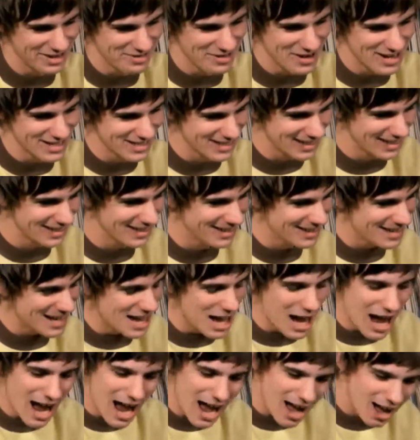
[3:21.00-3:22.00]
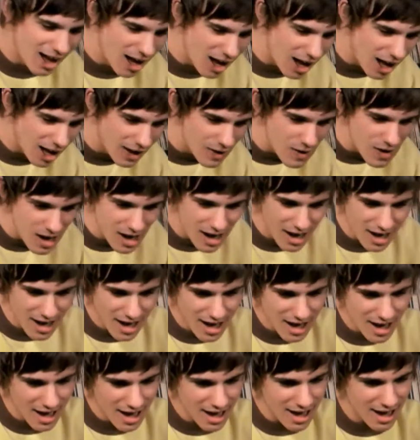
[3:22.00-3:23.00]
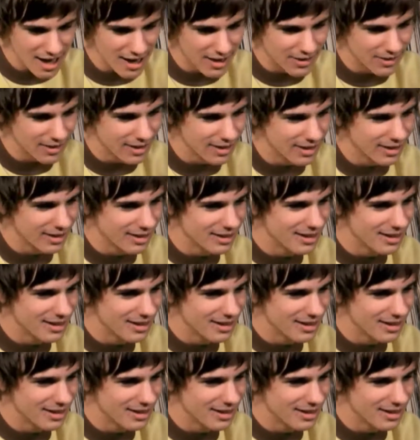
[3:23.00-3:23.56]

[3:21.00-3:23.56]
Could you? At least you thought you could.